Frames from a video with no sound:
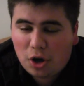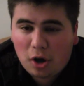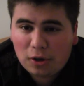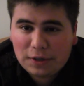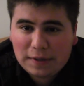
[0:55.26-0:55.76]

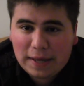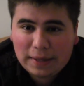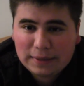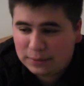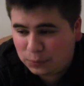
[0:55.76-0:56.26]
Calling
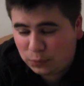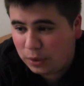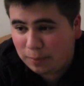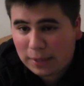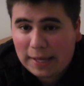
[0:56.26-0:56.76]
that
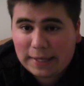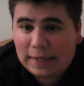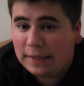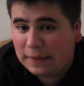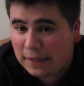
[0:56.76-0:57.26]
one black
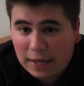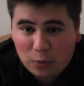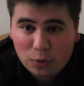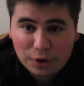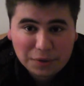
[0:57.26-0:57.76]
kid the
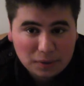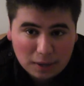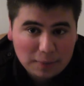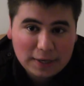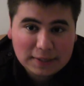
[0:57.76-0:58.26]
N-word,
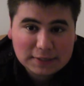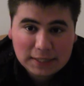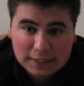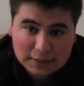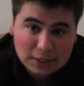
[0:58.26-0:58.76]
I'm not gonna
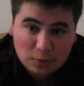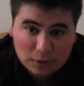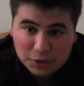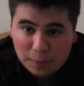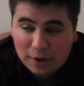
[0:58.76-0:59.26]
say it because I don't
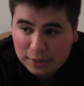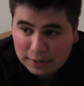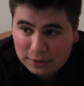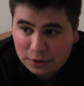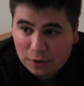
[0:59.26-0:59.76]
want to spark
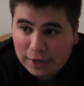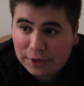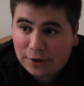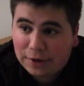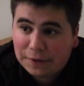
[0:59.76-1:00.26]
any,
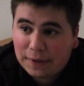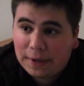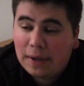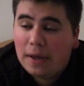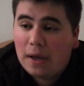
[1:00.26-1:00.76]
anger or anything.